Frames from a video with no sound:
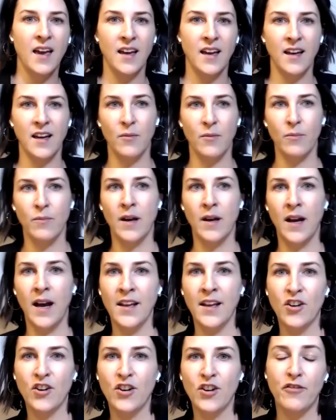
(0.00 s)

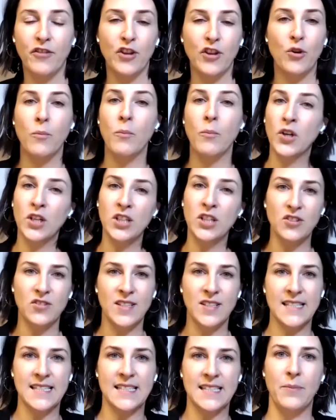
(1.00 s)
either if you're
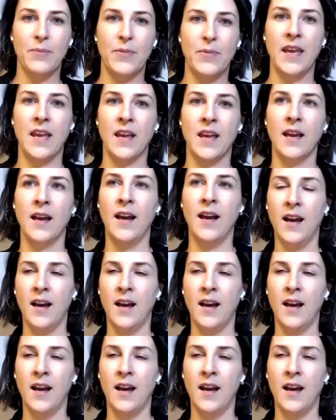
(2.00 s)
monitoring something